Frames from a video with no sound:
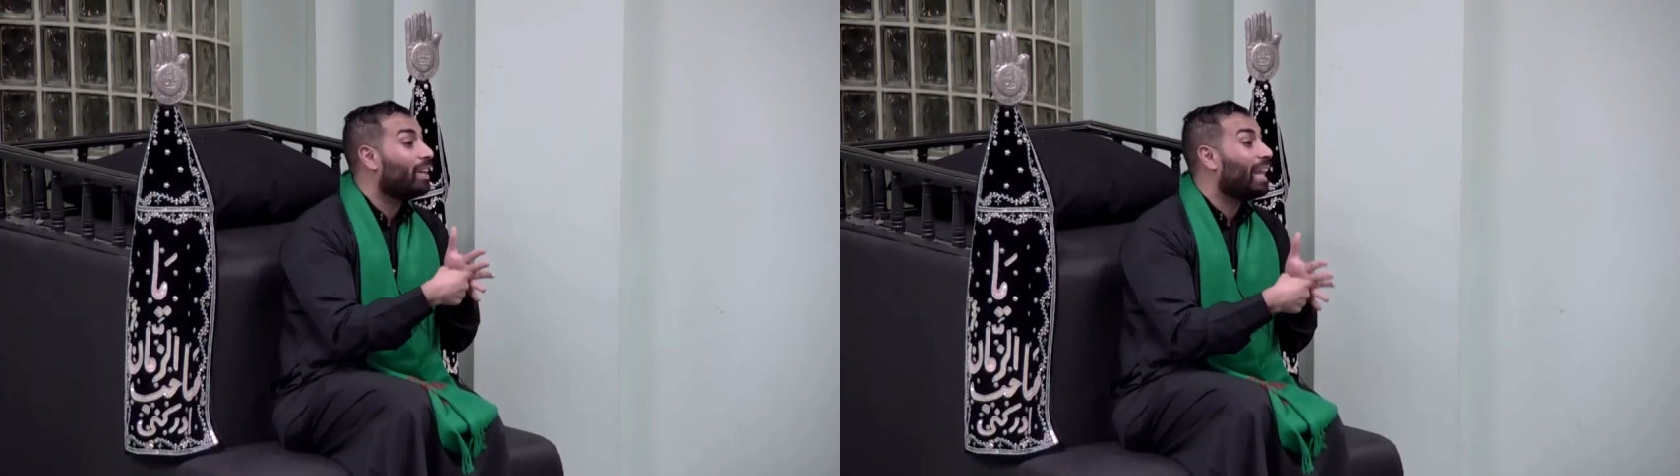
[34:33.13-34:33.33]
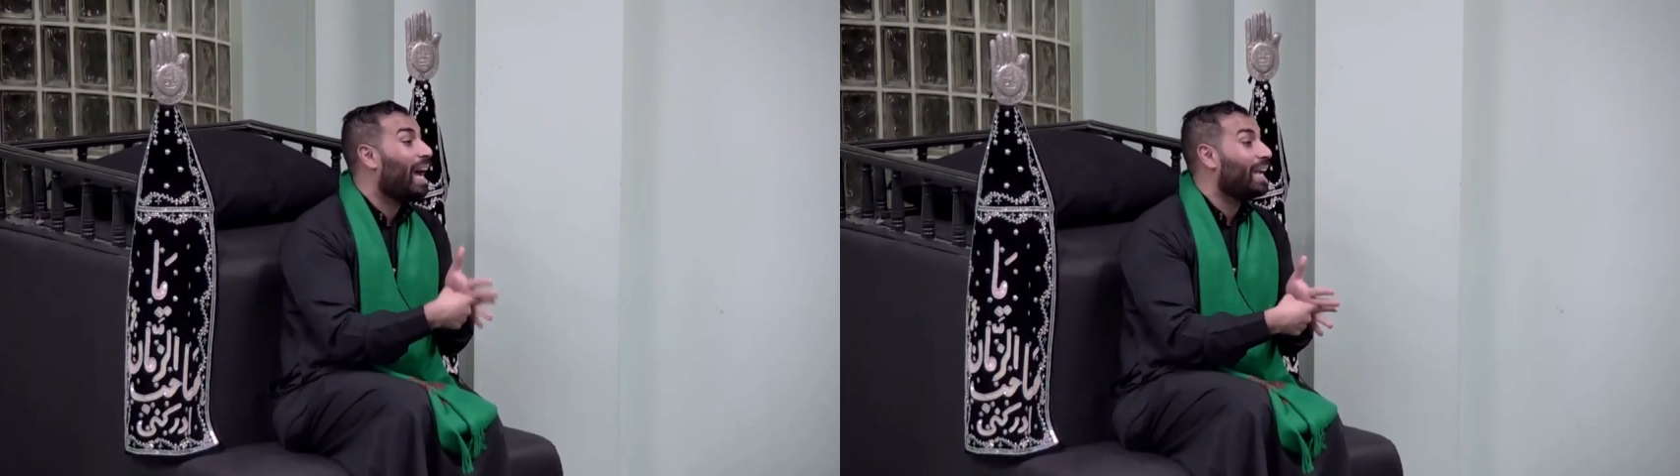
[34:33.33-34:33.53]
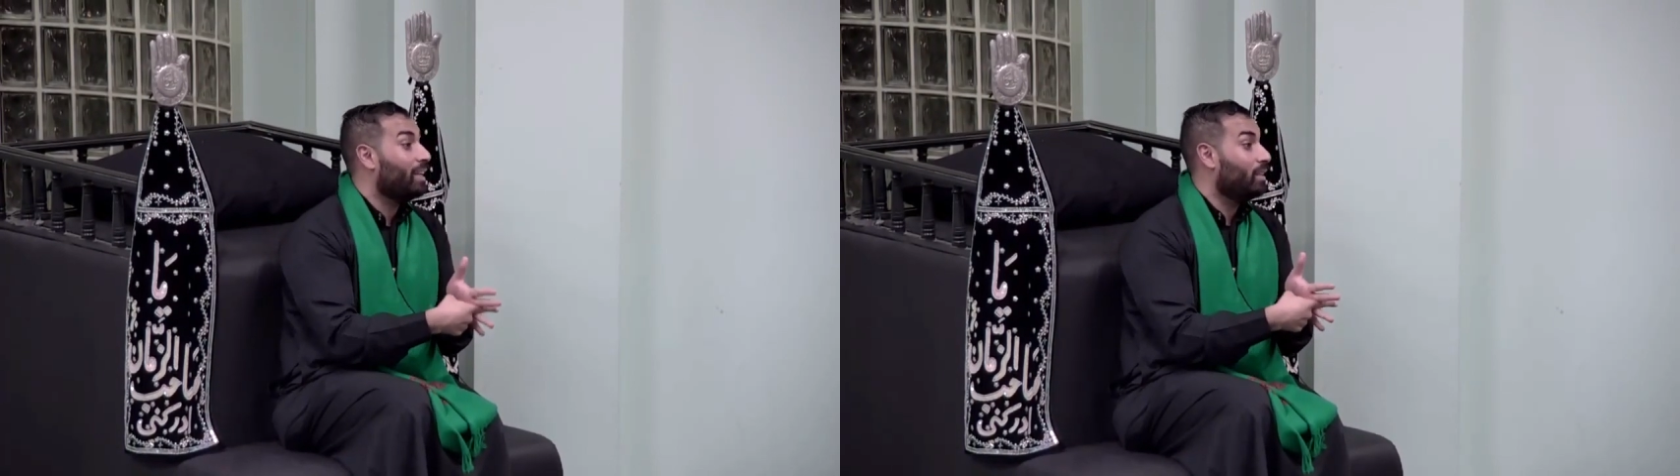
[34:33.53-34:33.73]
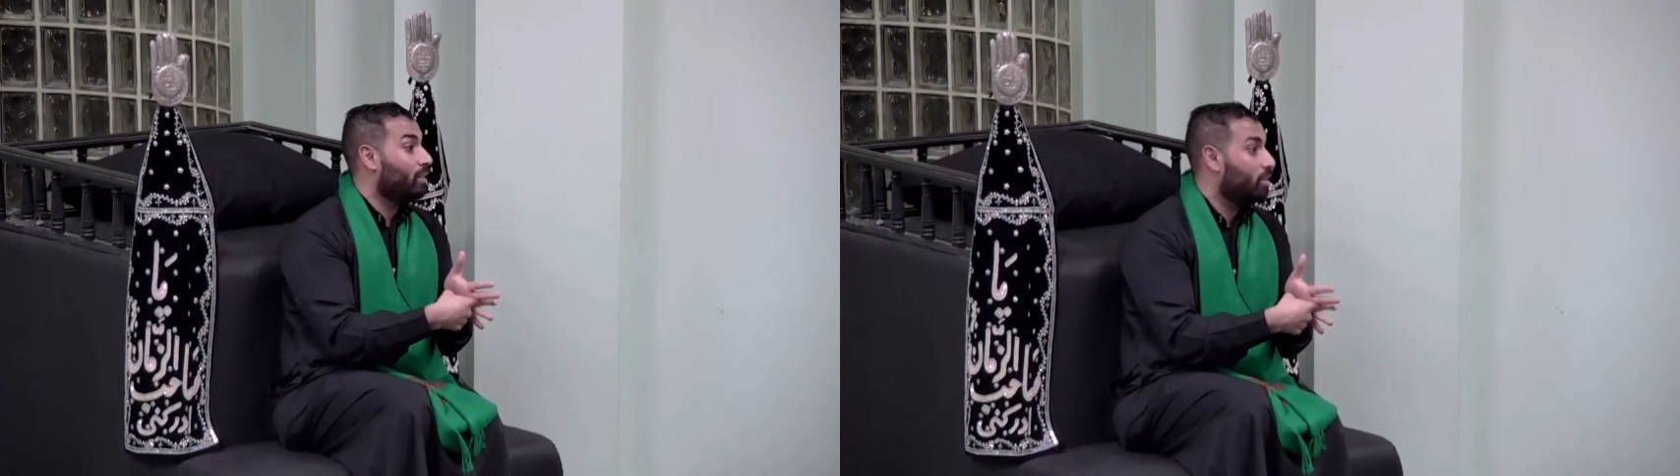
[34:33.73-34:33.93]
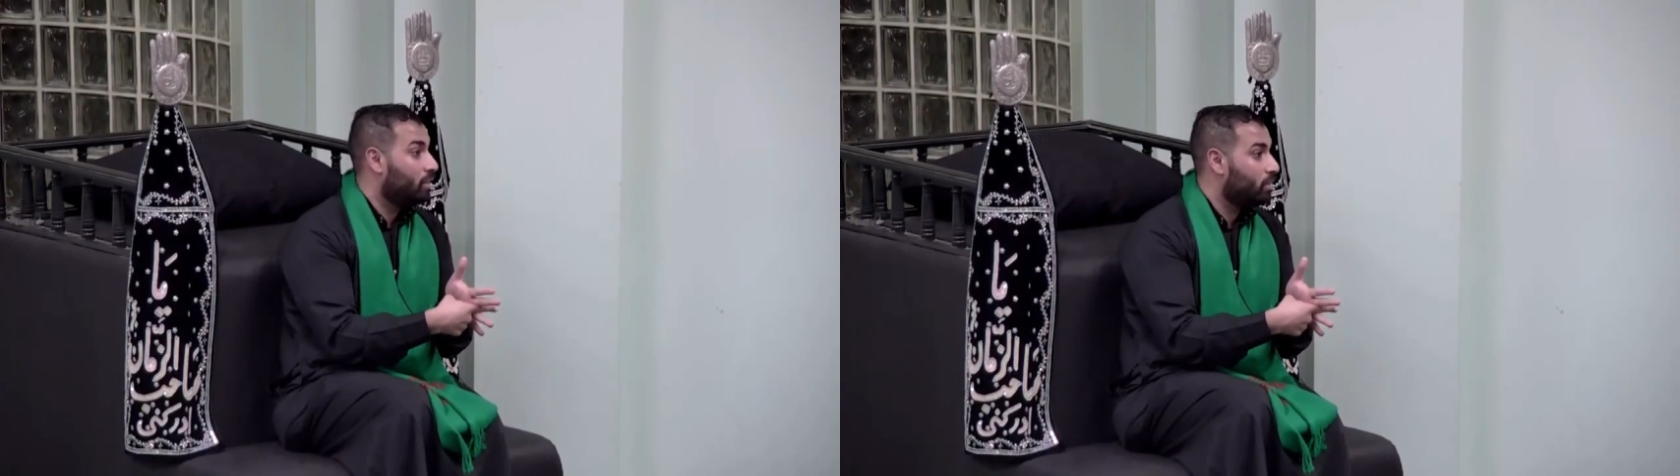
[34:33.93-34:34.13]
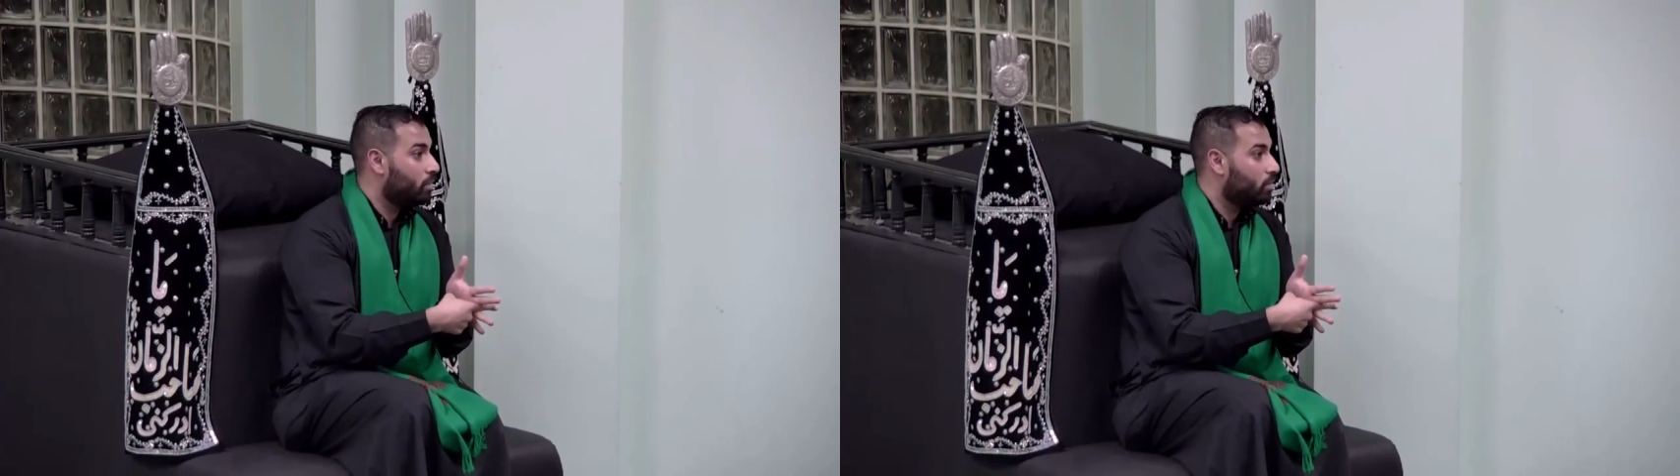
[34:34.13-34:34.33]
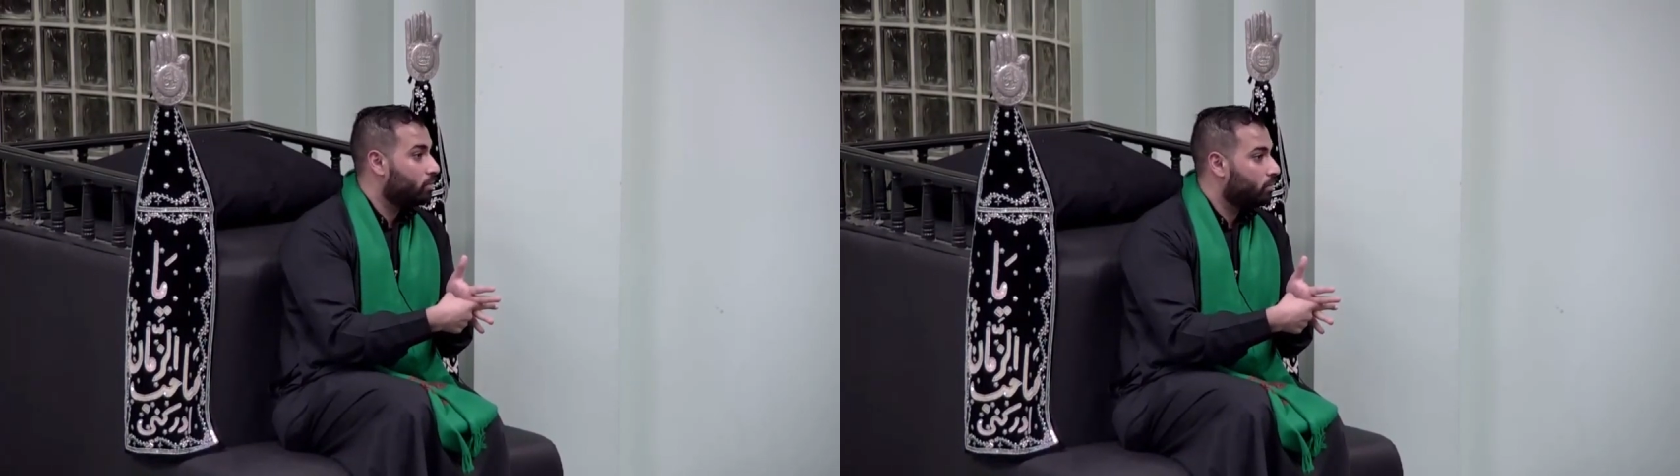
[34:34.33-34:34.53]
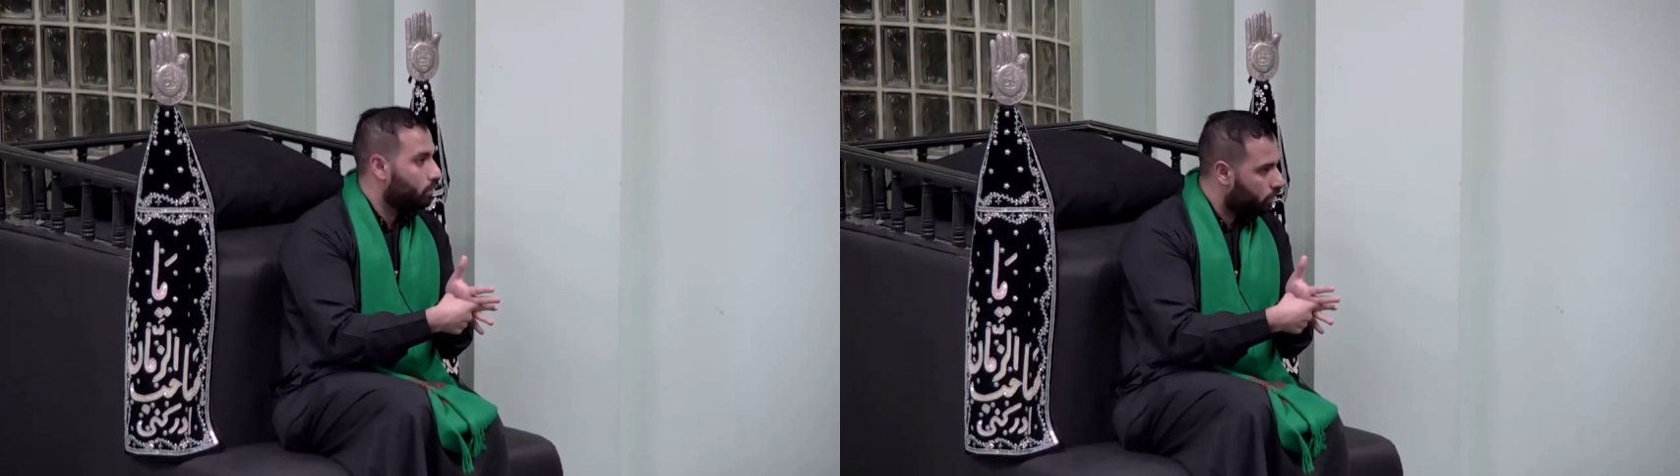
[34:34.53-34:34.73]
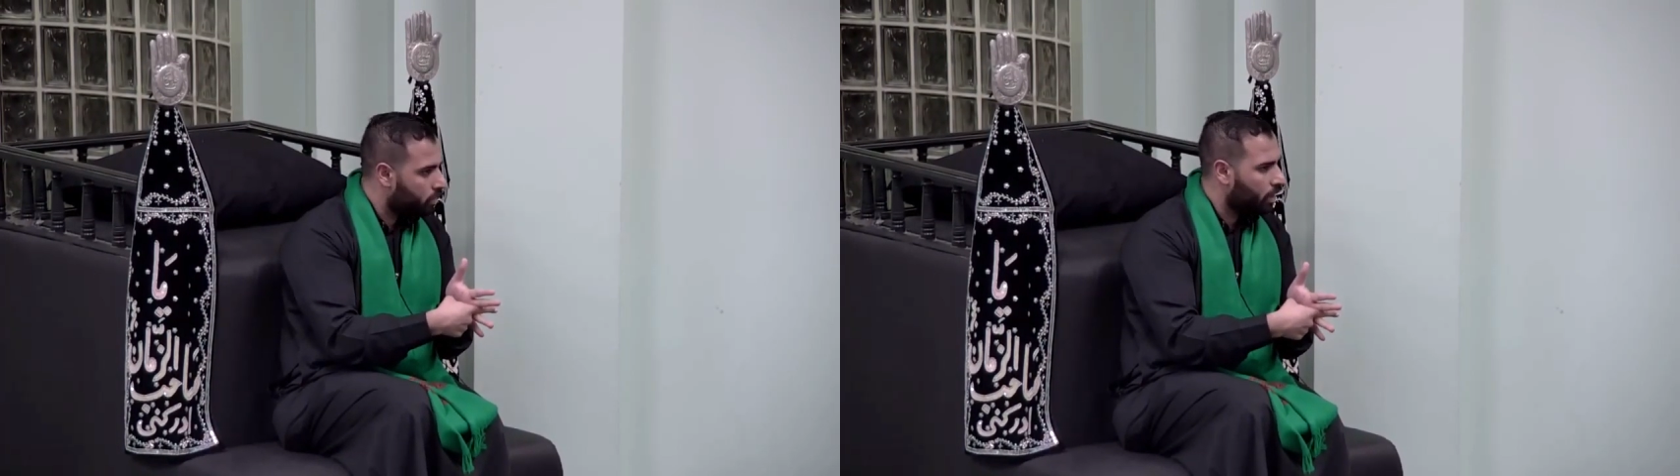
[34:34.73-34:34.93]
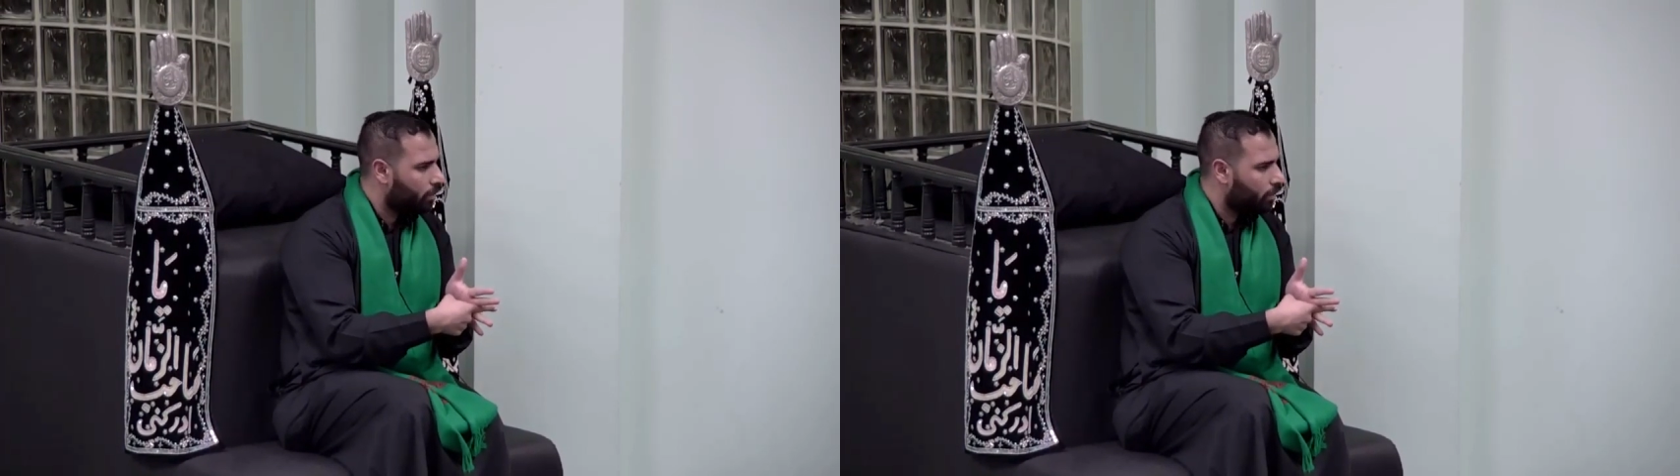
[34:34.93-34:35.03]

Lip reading: line. Think